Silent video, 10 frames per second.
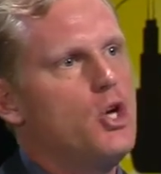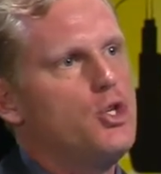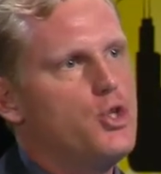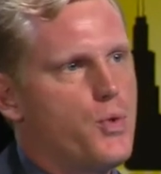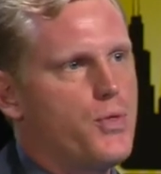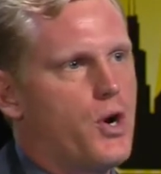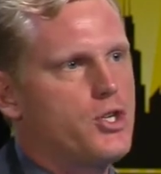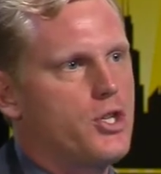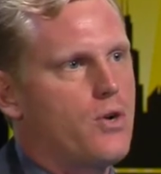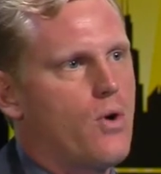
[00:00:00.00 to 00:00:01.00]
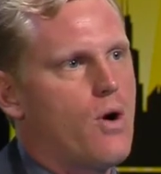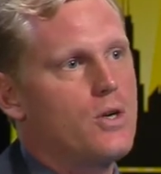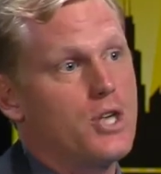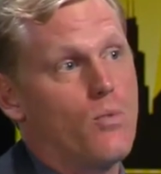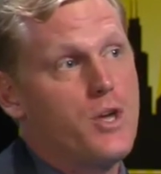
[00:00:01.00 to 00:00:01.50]
Two thirds of the
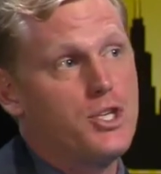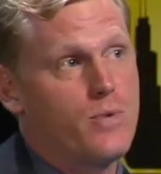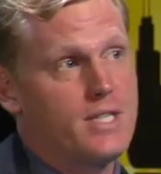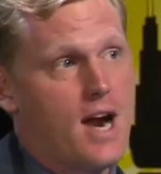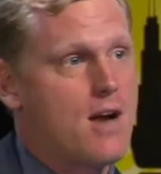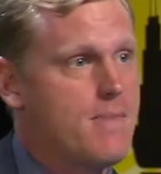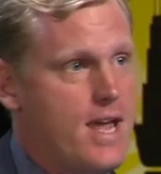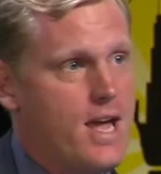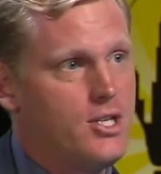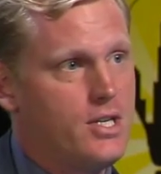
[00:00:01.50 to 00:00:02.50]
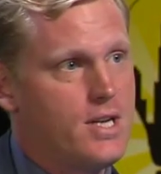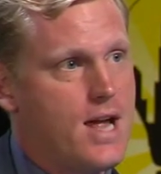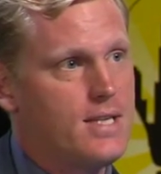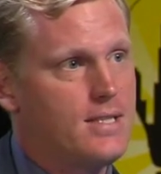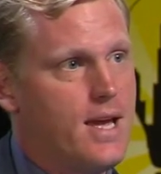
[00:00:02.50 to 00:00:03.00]
growers are reaching retirement age in the
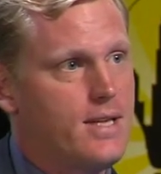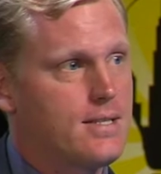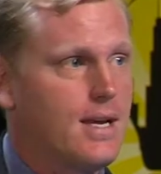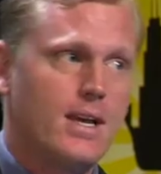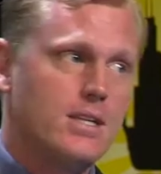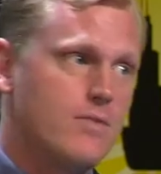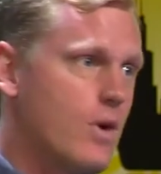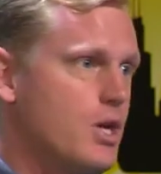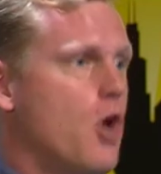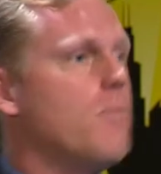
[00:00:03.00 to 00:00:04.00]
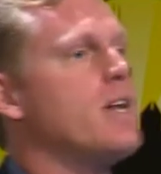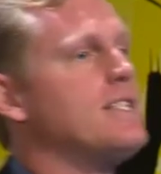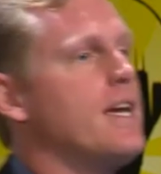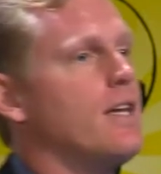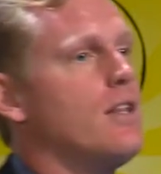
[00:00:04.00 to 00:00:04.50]
United States. There's really nobody
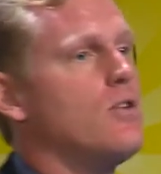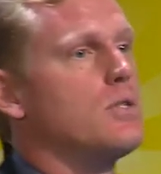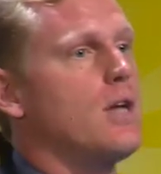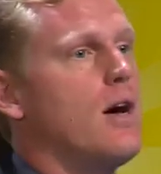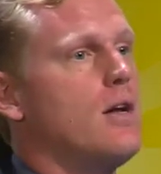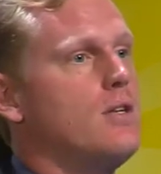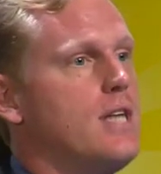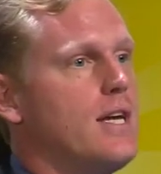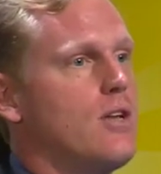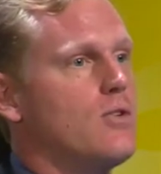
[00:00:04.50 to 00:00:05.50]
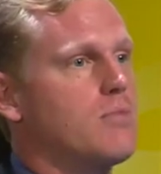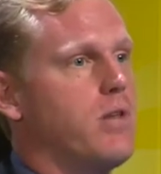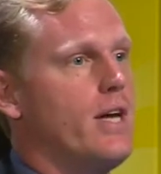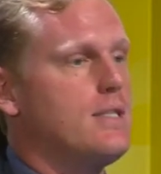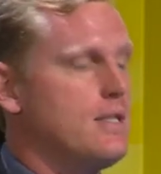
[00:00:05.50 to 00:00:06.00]
taking those, uh, taking those
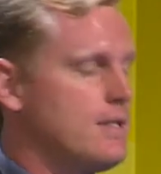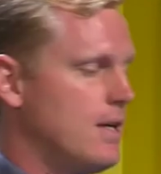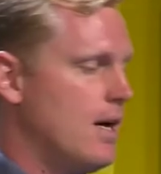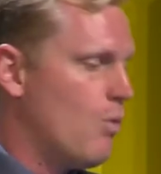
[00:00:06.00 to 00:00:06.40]
places.